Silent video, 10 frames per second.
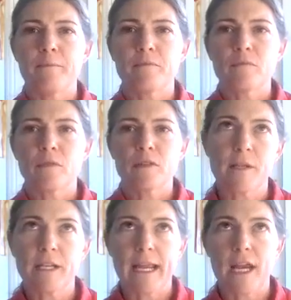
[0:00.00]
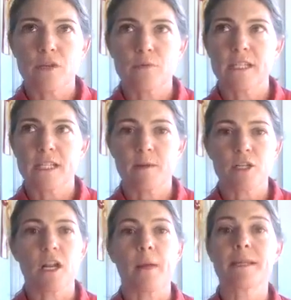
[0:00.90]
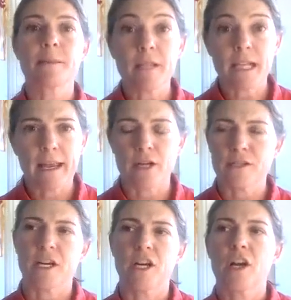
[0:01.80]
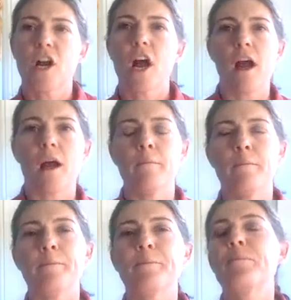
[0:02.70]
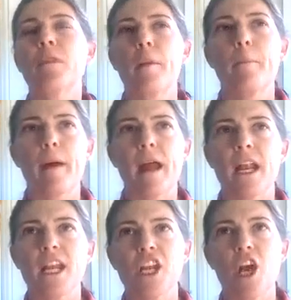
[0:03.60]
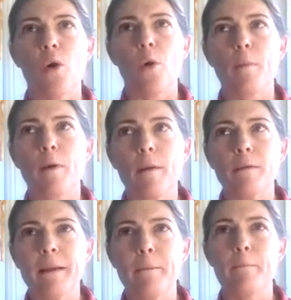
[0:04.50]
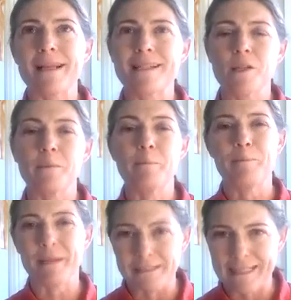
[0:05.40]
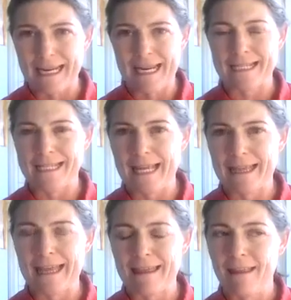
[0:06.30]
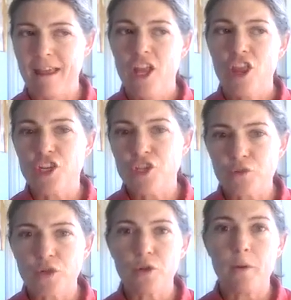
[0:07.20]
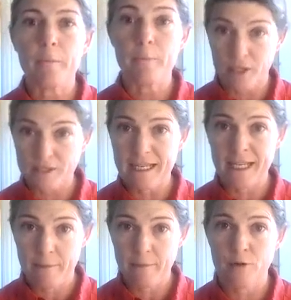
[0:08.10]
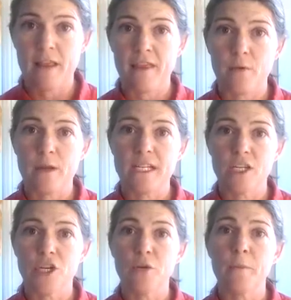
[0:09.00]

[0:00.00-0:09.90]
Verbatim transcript: splitting hairs. What's the expression? I'm splitting hairs here. Um, but you know, probably muscle building is like the the true building component that we do